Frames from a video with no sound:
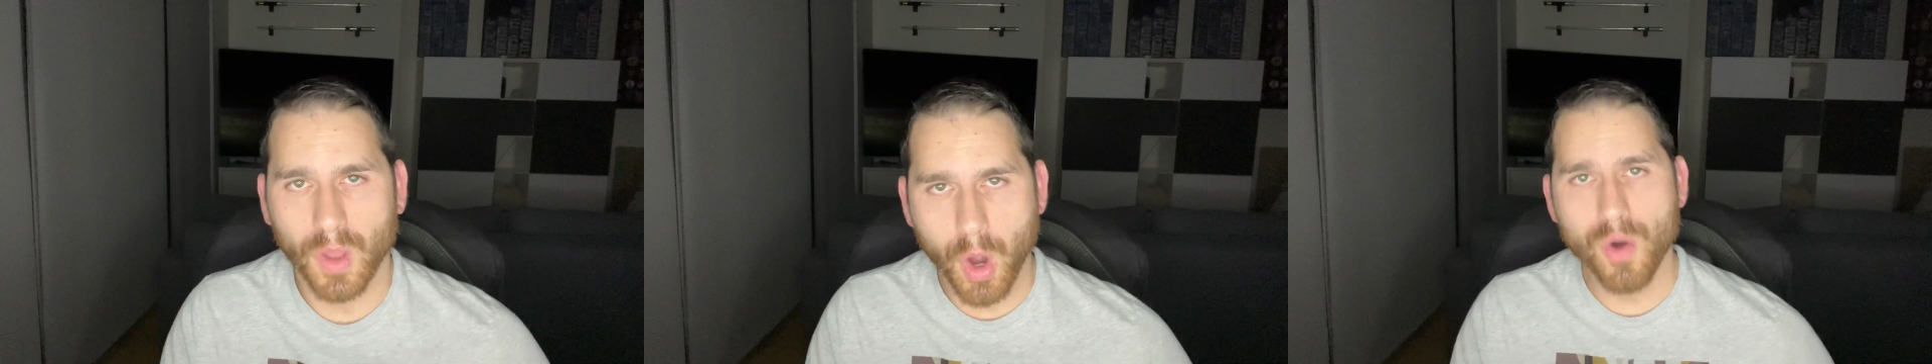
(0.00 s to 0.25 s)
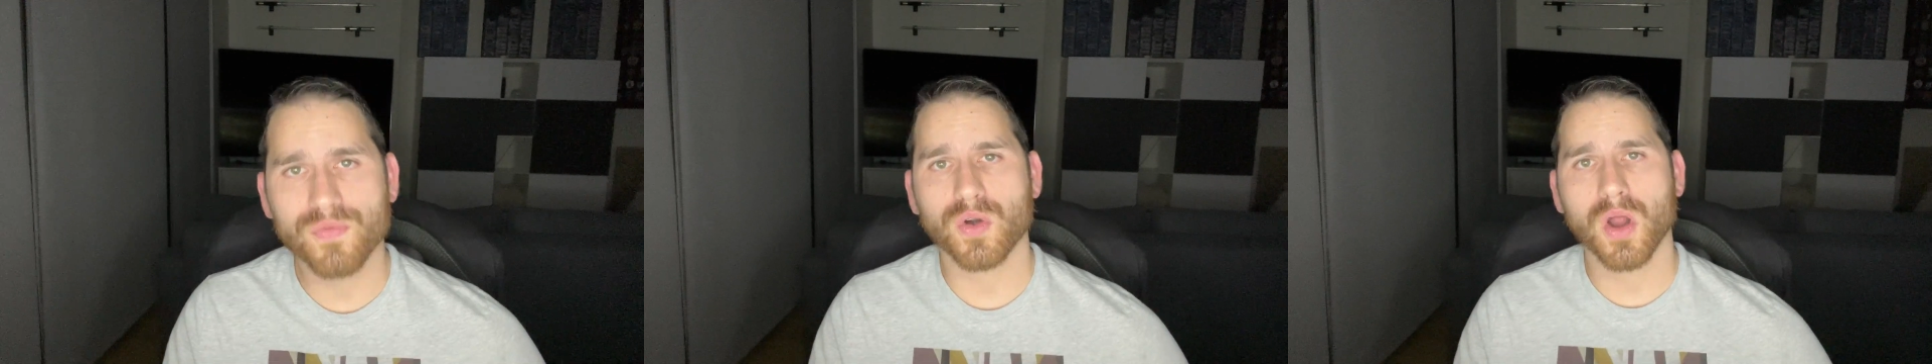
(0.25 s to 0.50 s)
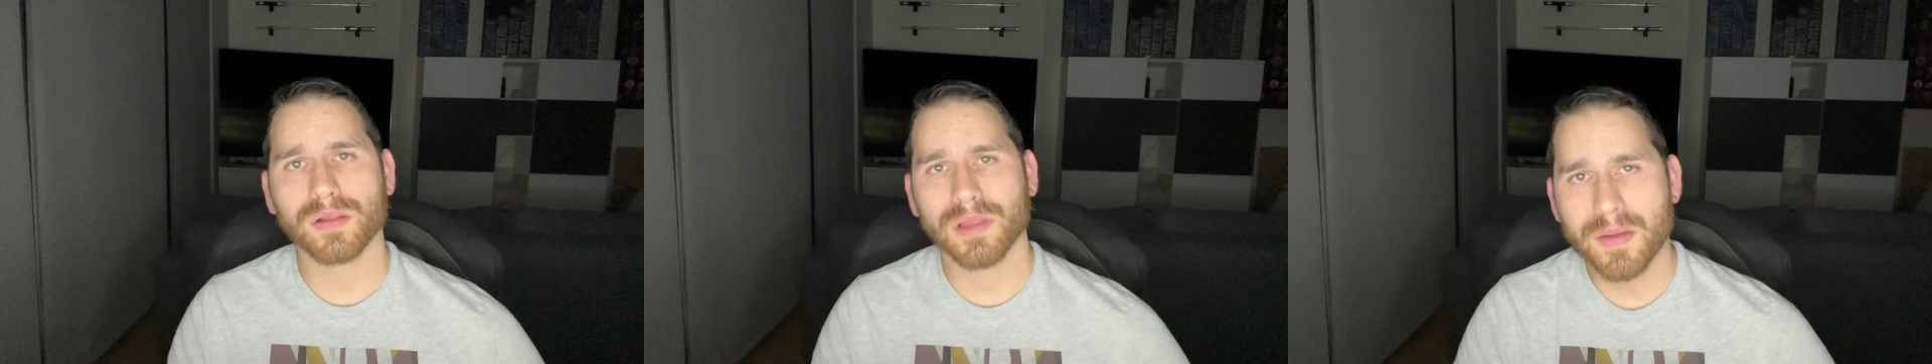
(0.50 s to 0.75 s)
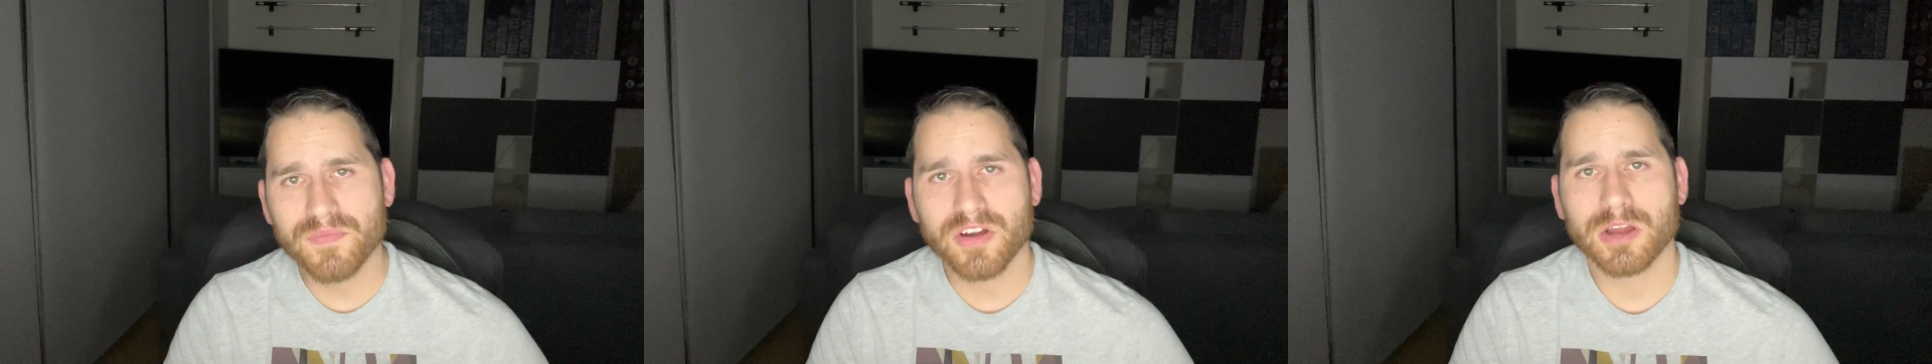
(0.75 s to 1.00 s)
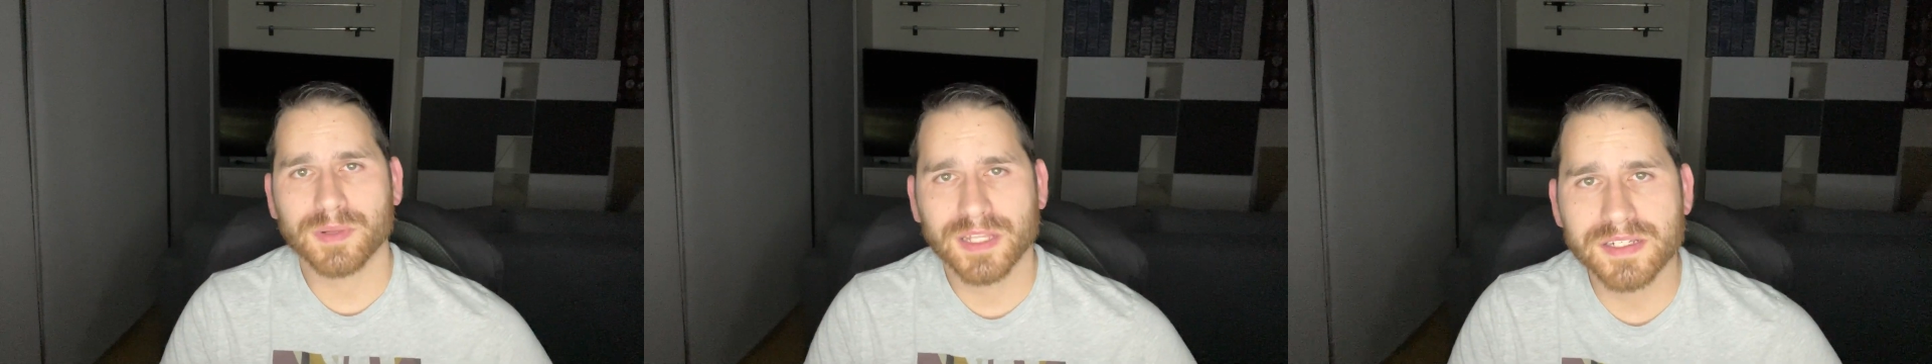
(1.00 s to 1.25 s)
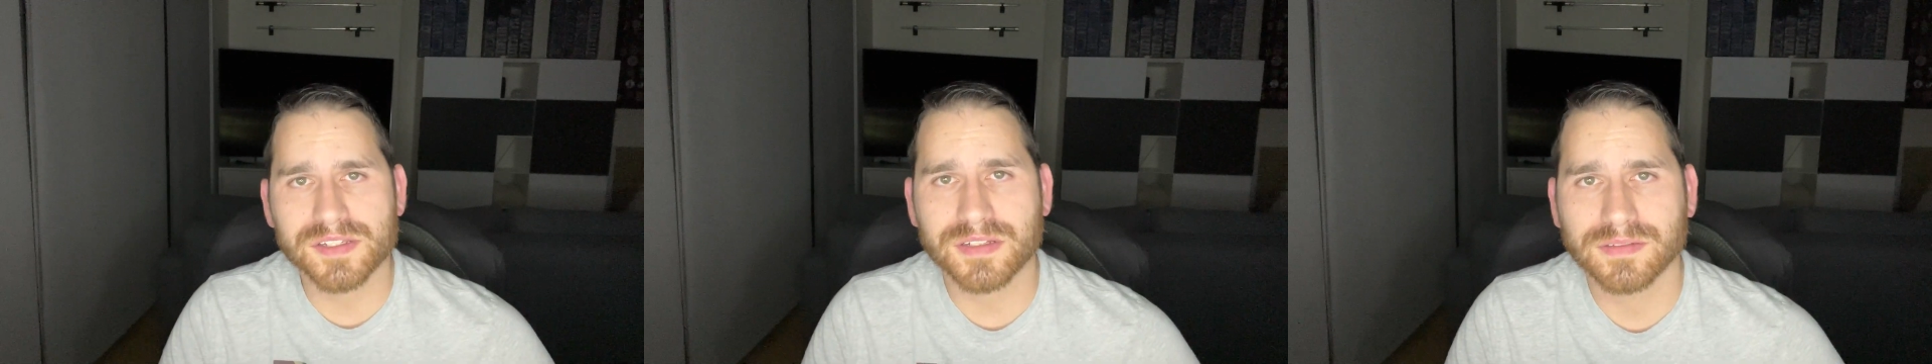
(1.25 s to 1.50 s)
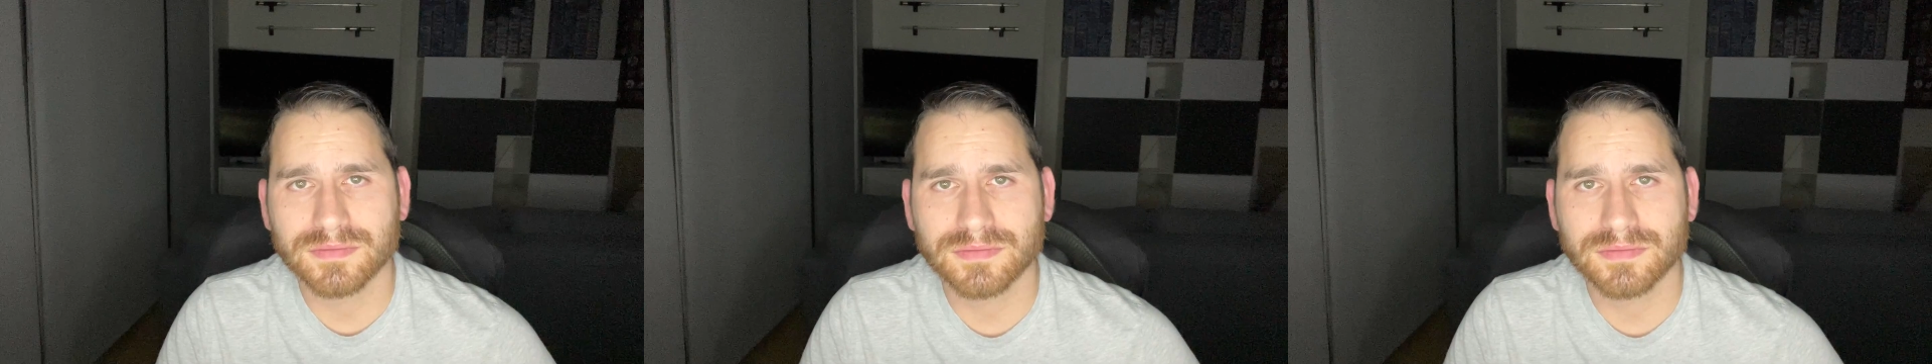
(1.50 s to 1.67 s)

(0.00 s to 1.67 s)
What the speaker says: Overall, I'm very pleased.